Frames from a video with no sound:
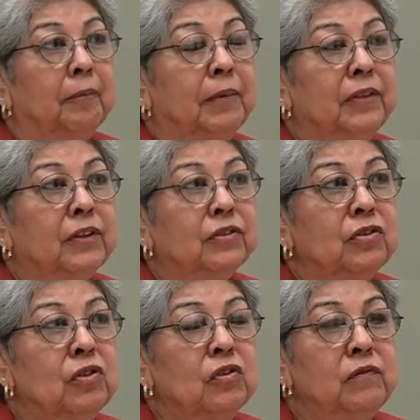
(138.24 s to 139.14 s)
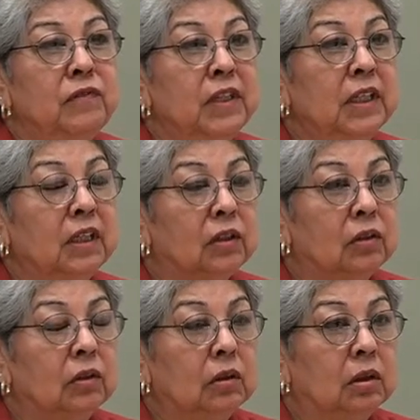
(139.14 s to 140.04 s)
but there's no
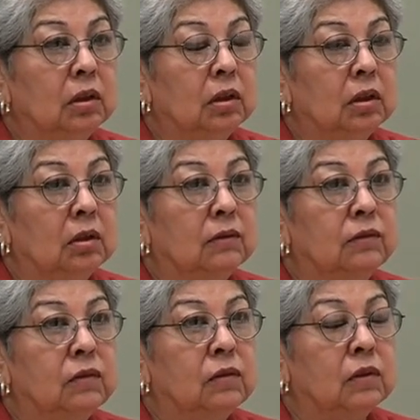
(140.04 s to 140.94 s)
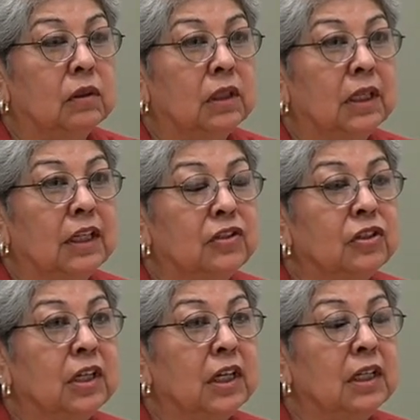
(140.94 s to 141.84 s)
vehicle for
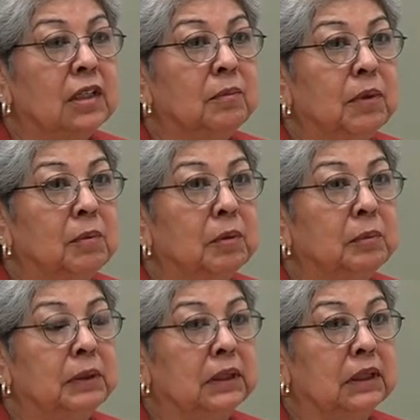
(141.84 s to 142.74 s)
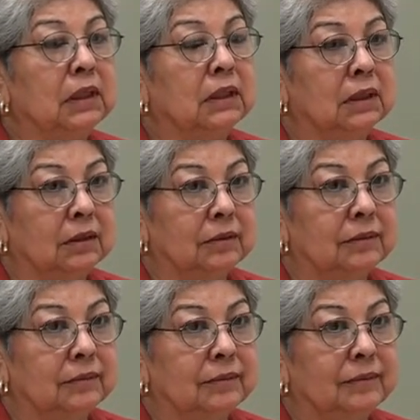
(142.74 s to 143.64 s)
educating people politically
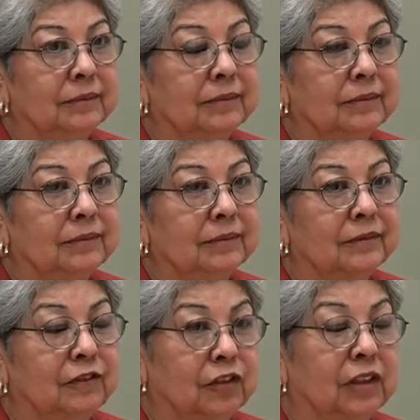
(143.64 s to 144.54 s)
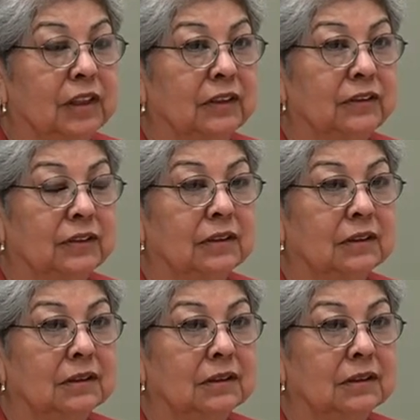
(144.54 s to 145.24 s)
for us.